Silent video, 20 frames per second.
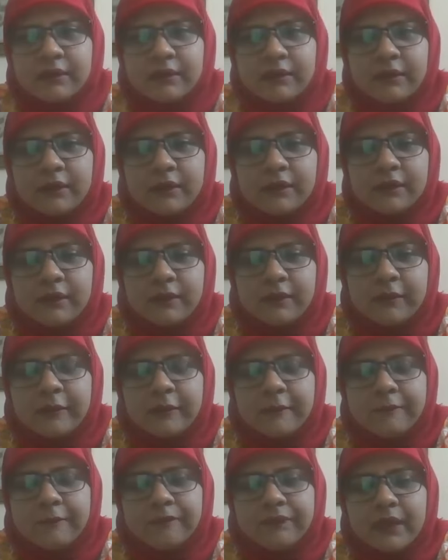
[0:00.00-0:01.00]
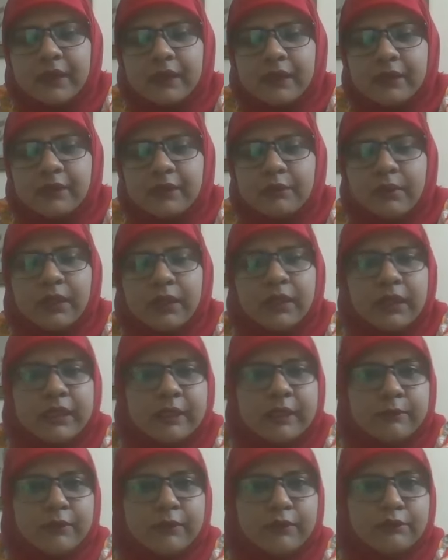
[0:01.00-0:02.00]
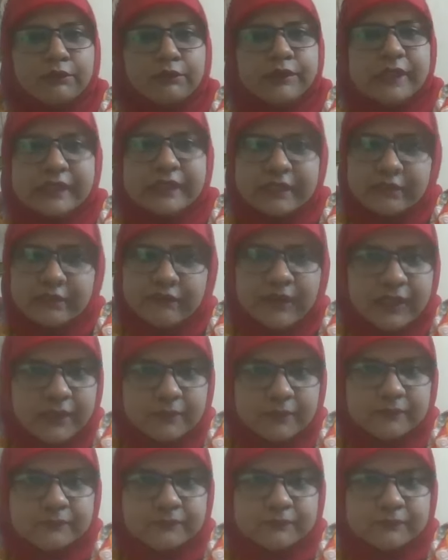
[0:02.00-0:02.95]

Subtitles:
uh, you are unable to justify.